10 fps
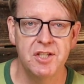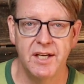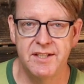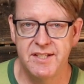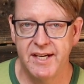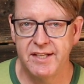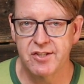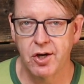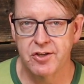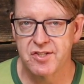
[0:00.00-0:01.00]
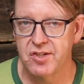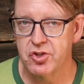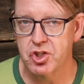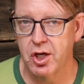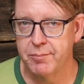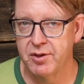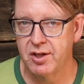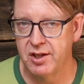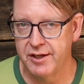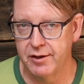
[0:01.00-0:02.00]
and date are still sharp and
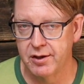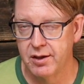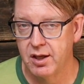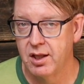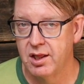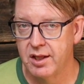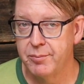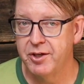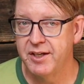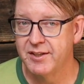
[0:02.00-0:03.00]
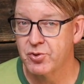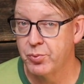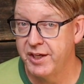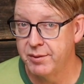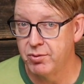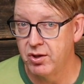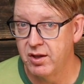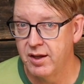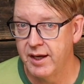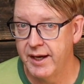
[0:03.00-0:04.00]
clear. Liberty is
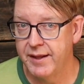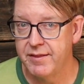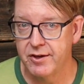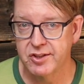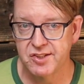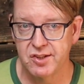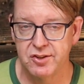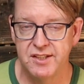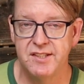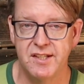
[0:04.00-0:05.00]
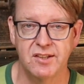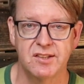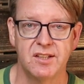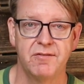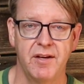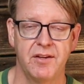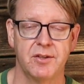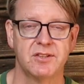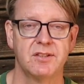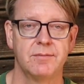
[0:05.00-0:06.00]
readable, and there are still details in the
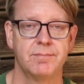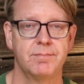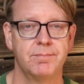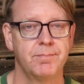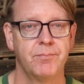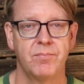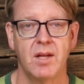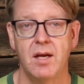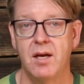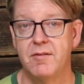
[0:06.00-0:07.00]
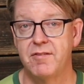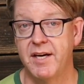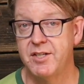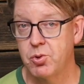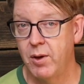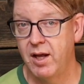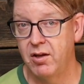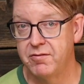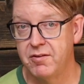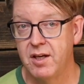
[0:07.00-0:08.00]
feathers. Fine
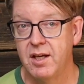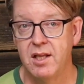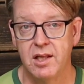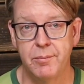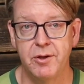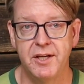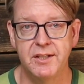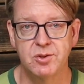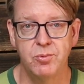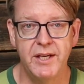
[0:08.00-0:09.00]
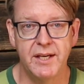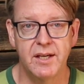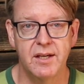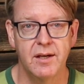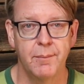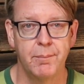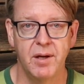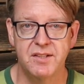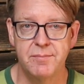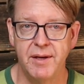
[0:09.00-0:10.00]
12. Liberty is weak,
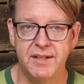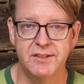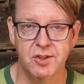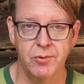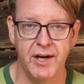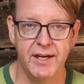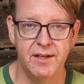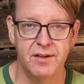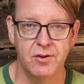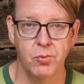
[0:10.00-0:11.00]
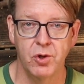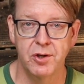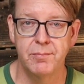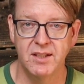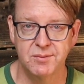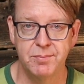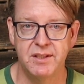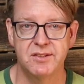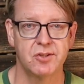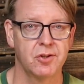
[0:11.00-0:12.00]
but to make this grade, the word must be
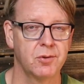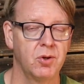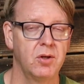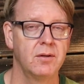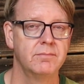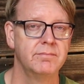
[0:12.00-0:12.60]
discernible.